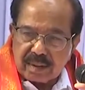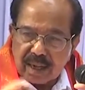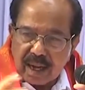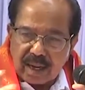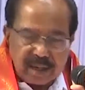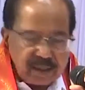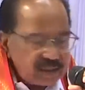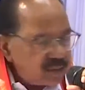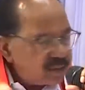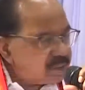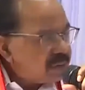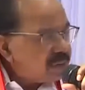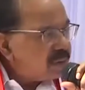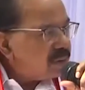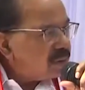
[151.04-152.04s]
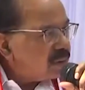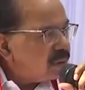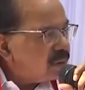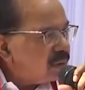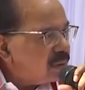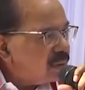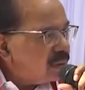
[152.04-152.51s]
TRS.
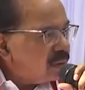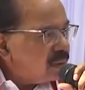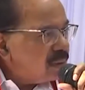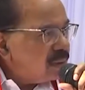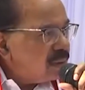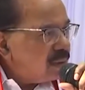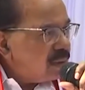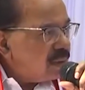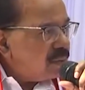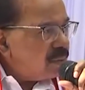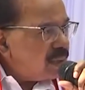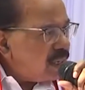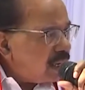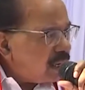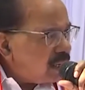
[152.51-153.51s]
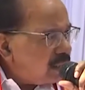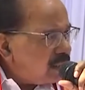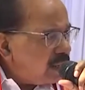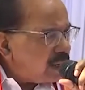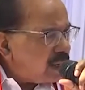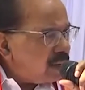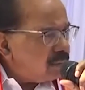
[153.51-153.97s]
Immediately
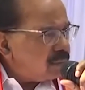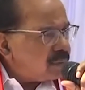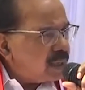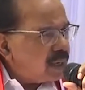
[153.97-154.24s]
they came,